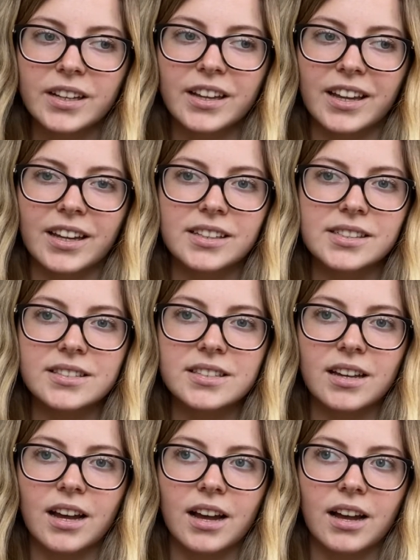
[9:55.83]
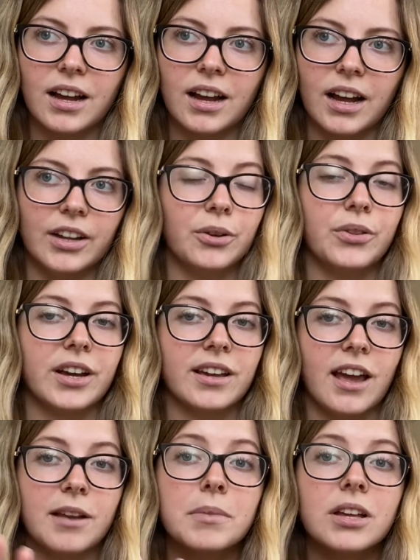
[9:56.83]
And I know that
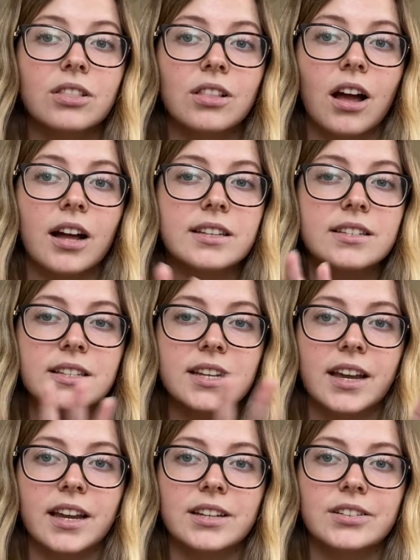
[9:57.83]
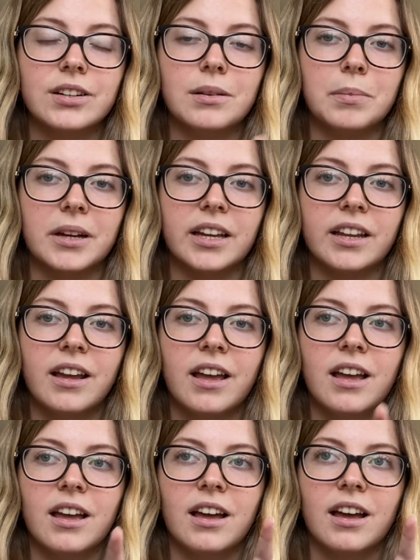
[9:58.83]
can be a lot to handle, but
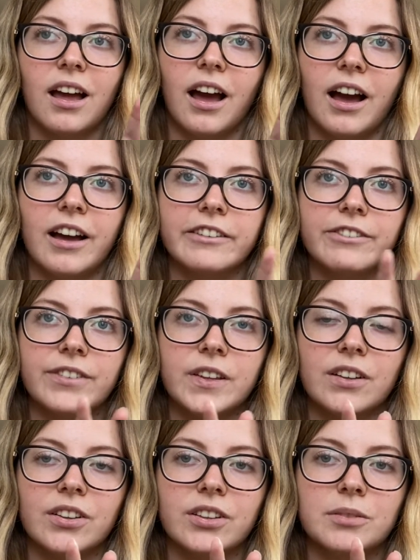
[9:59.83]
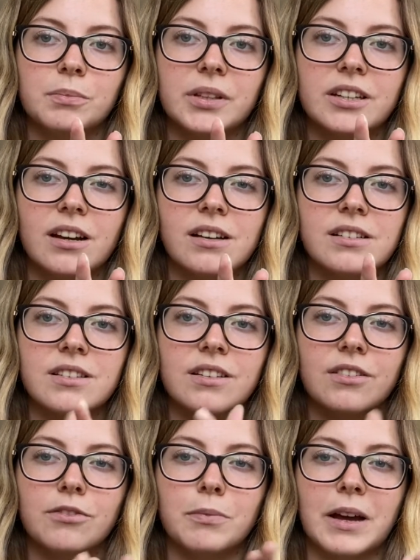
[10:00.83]
I feel because
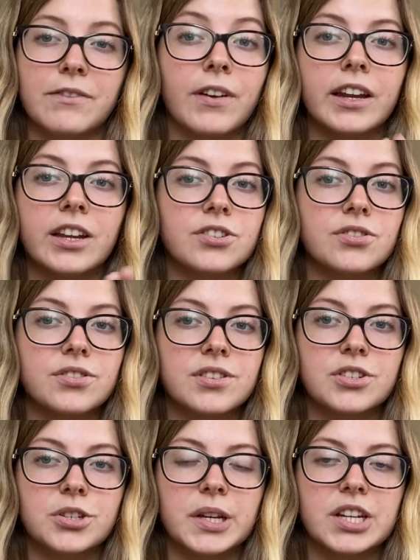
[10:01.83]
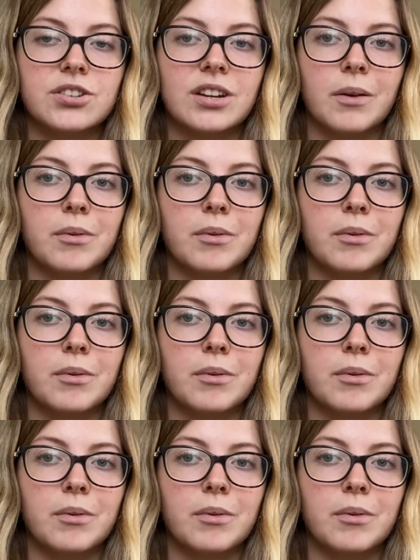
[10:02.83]
of my financial situation, I